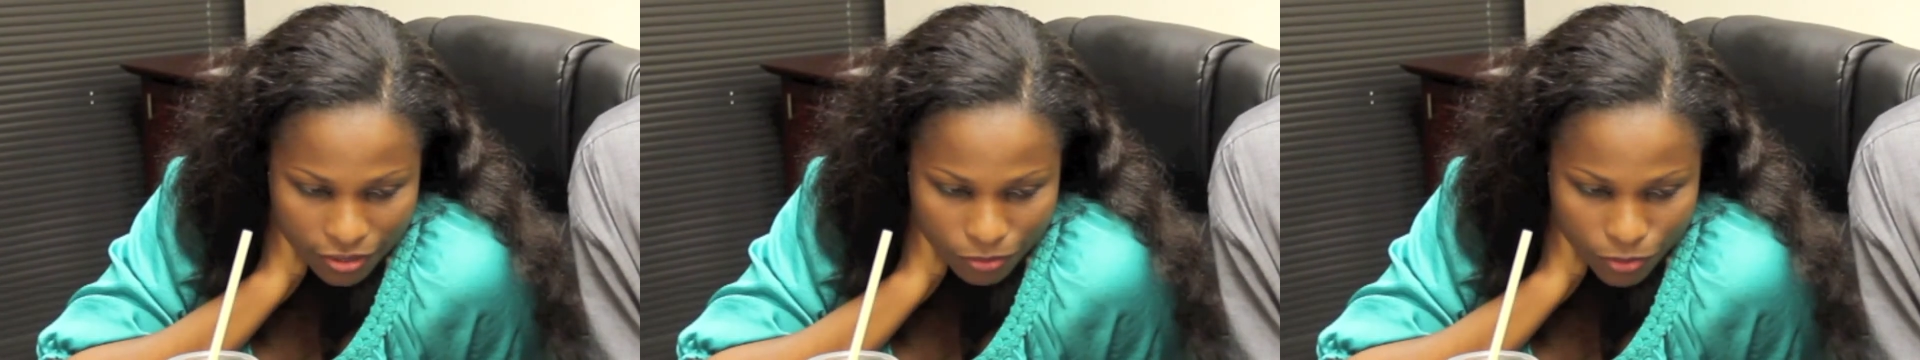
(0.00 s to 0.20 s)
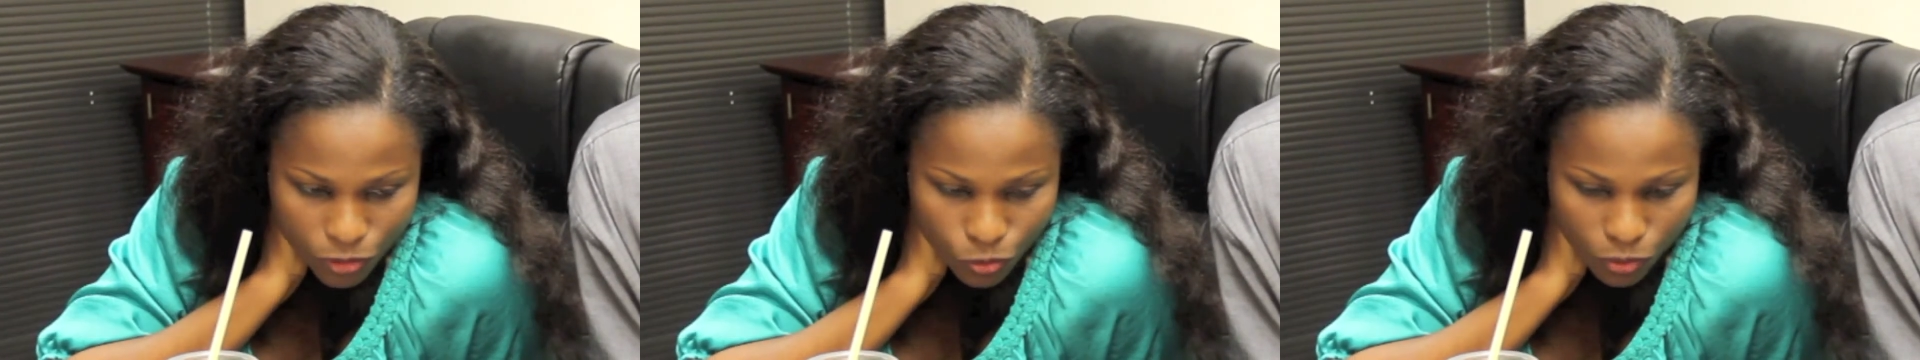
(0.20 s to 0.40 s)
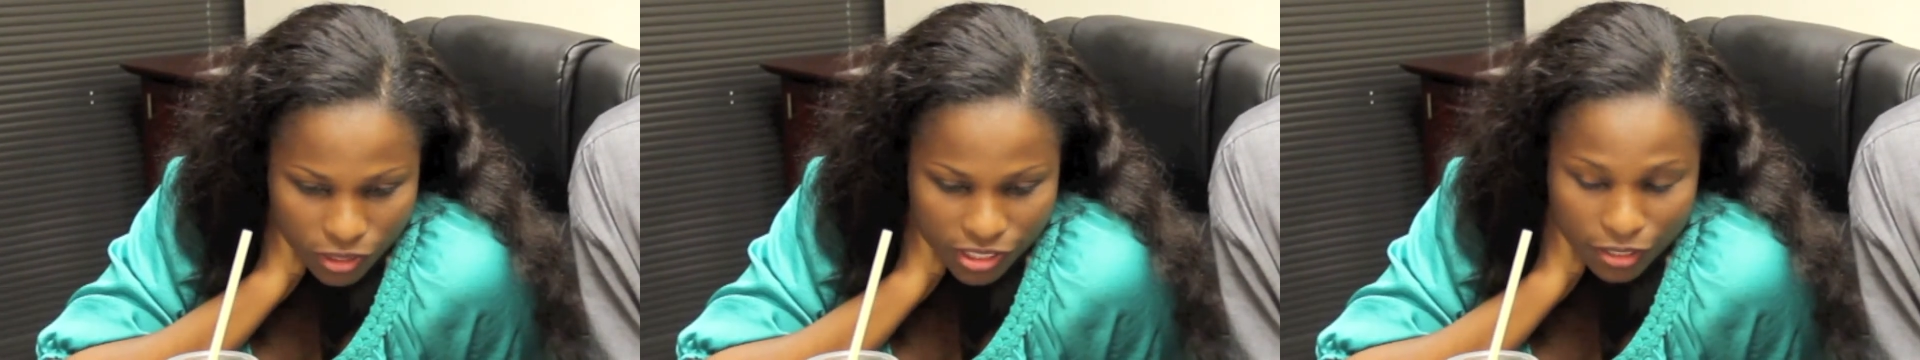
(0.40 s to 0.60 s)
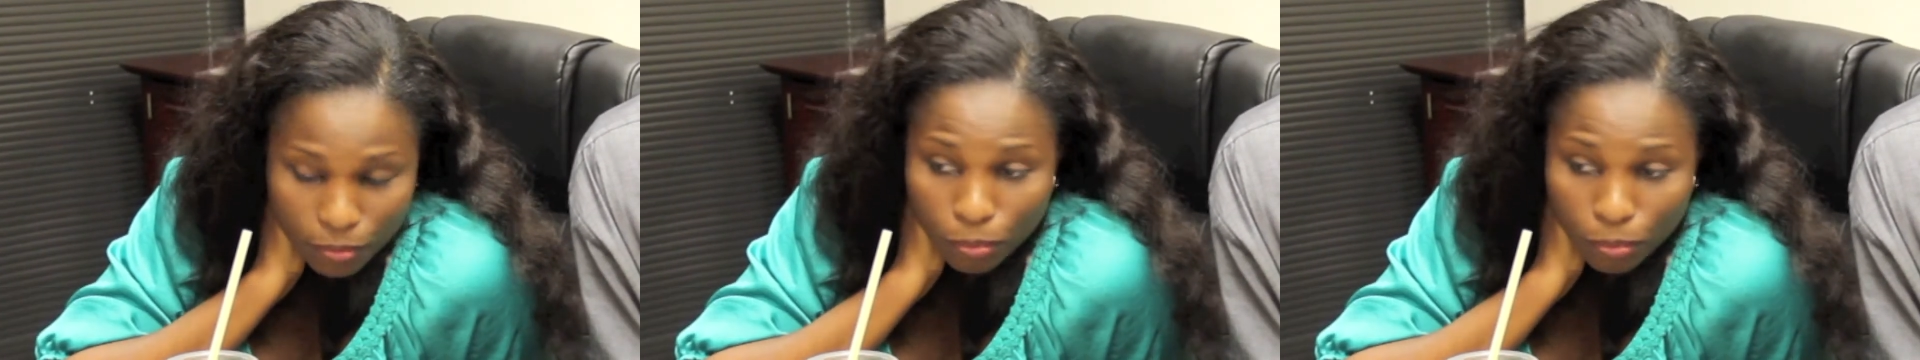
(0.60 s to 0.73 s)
was once a